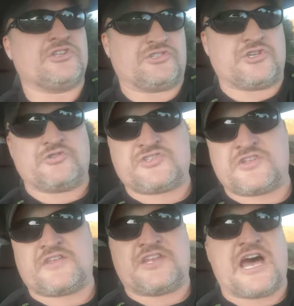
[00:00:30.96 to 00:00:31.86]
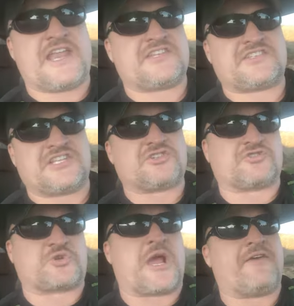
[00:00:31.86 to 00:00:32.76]
due to the non-essential
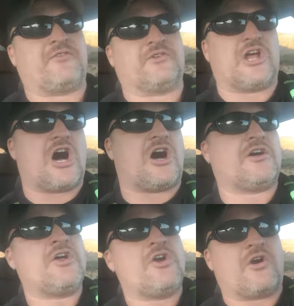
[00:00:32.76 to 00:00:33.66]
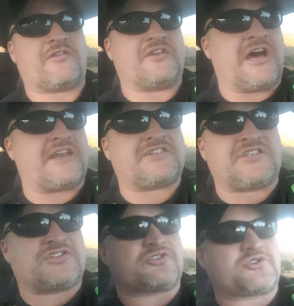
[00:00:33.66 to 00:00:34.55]
travel law or the
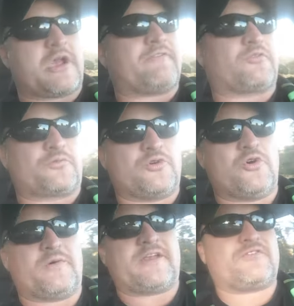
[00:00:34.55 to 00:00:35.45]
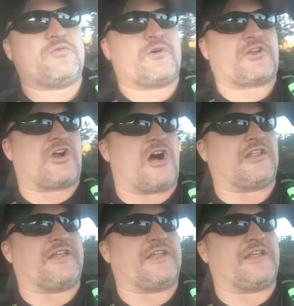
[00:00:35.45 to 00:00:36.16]
non-essential travel rule, whatever you want to call